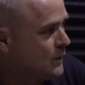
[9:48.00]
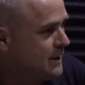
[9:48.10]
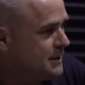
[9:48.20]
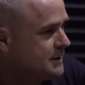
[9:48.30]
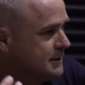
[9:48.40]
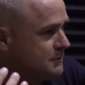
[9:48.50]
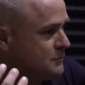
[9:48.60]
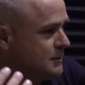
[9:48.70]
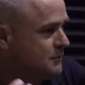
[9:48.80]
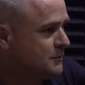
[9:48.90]
Where do you think,
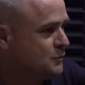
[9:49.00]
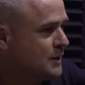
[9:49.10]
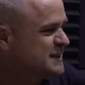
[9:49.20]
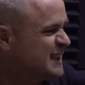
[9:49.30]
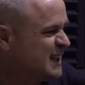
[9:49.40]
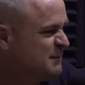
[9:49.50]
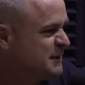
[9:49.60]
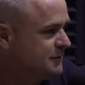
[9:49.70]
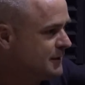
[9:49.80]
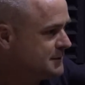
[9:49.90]
wh wh where is it
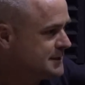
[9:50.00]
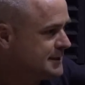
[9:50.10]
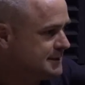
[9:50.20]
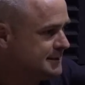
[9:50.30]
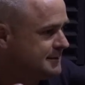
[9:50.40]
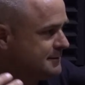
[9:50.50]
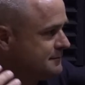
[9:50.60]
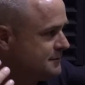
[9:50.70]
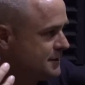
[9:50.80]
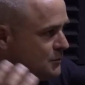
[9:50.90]
coming from? Is it,
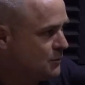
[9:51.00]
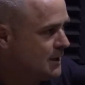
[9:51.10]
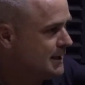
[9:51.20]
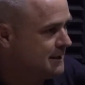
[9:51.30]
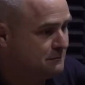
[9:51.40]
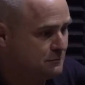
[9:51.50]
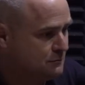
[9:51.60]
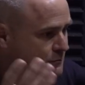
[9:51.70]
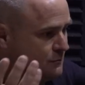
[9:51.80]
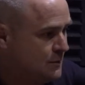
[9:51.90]
you know, why...
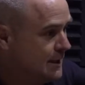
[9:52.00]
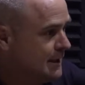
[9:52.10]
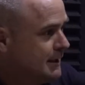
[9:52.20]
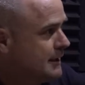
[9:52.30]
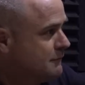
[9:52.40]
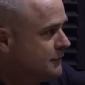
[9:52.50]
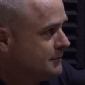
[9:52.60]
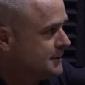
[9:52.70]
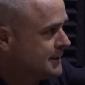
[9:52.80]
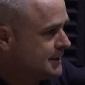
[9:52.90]
Where did it come
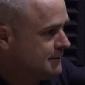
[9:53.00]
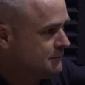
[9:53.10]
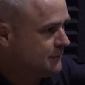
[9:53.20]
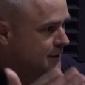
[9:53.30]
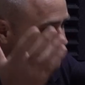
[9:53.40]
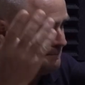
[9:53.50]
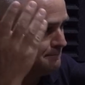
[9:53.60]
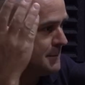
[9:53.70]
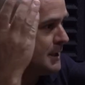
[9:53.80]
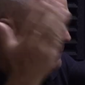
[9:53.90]
from? Did it come from
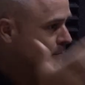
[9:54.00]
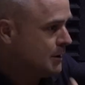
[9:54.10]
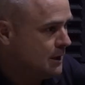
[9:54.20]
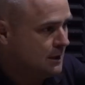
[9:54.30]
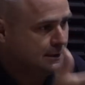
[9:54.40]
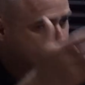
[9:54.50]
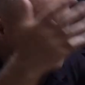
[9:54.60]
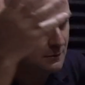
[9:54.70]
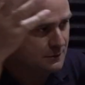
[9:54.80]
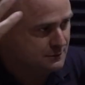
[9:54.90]

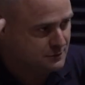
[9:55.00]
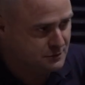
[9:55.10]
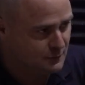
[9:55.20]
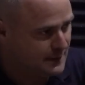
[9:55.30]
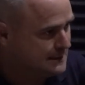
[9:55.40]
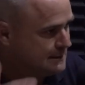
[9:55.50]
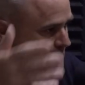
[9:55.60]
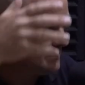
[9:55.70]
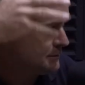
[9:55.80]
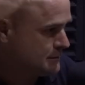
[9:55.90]
Bali or
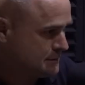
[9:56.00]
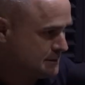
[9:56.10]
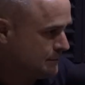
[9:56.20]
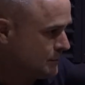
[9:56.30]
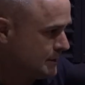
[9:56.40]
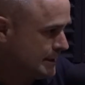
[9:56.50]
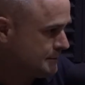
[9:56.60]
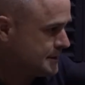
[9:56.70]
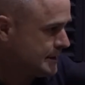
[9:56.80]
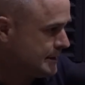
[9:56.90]
Sulawesi or somewhere
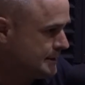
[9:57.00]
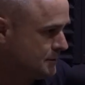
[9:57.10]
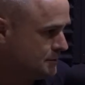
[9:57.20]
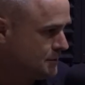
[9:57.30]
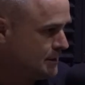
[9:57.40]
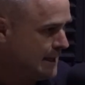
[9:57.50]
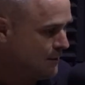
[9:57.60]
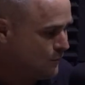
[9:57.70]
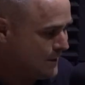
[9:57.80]
outside? Or yeah,